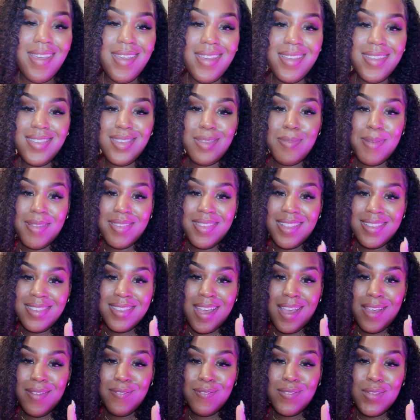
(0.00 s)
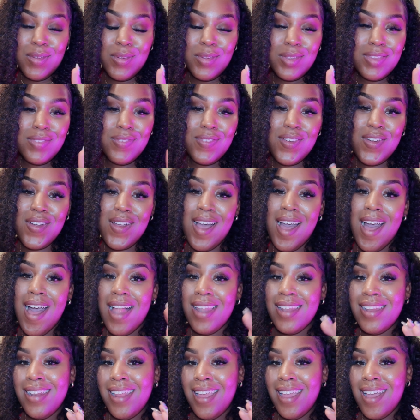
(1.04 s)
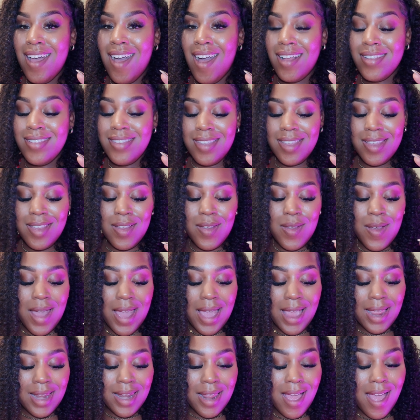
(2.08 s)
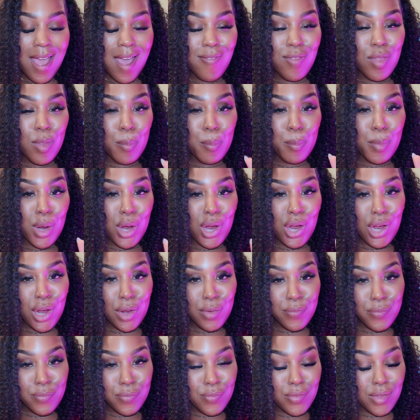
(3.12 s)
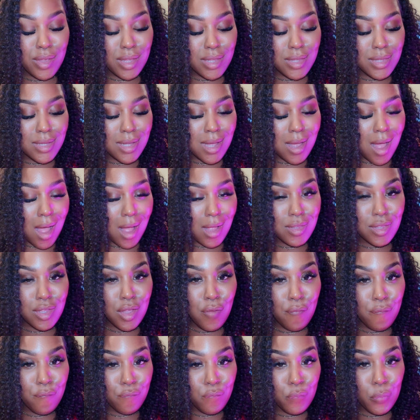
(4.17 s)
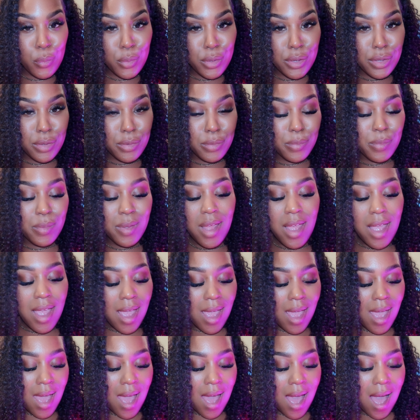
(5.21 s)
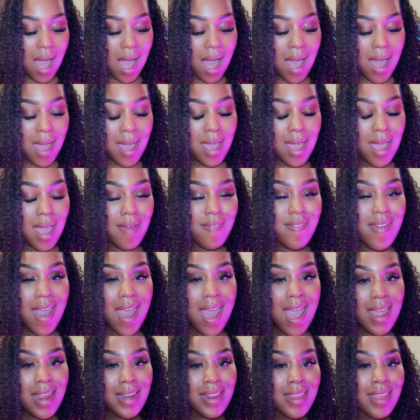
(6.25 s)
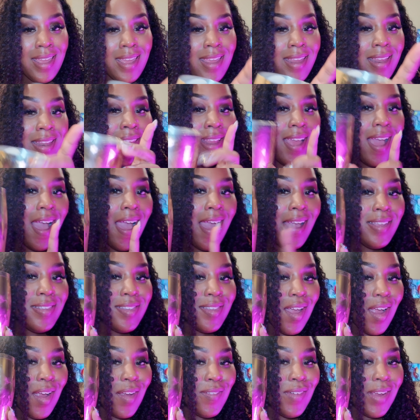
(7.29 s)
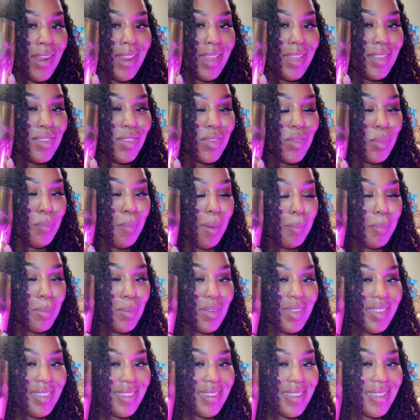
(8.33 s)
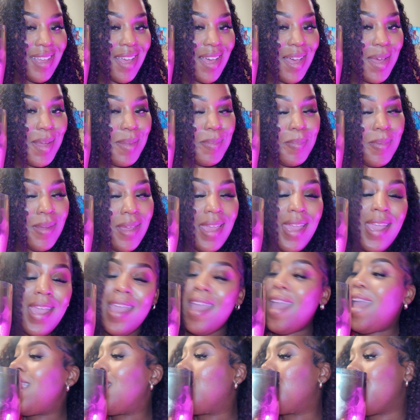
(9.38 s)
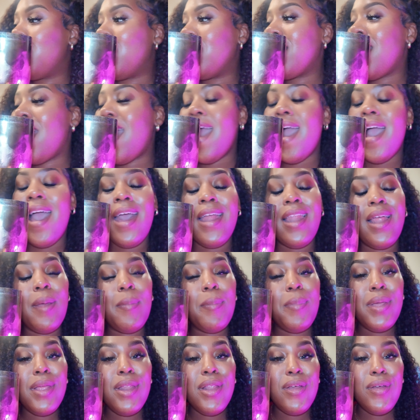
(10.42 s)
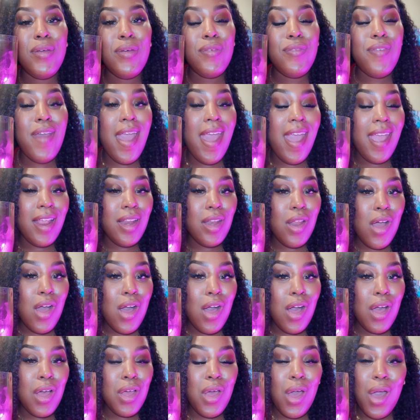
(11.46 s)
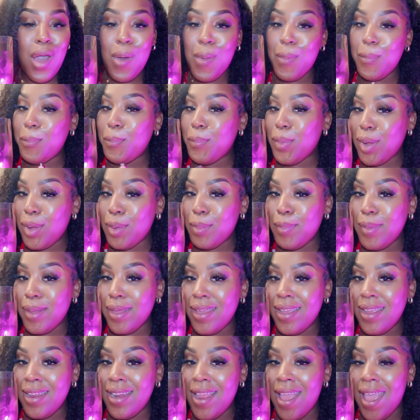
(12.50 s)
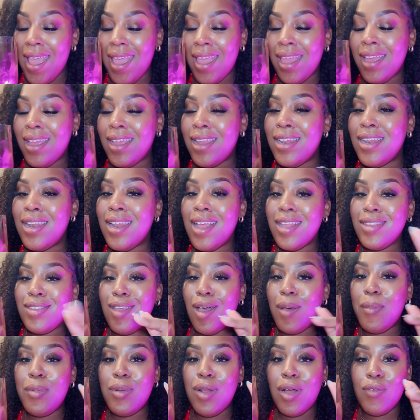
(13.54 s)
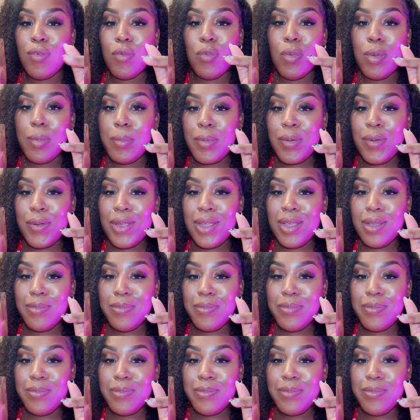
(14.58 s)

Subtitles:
It's about that time, folks, for a holiday cocktail, and I have the perfect cocktail for you. I added ice already to my barista cup, and I'm going to add a bit of eggnog, bourbon, and top it off with whipped cream.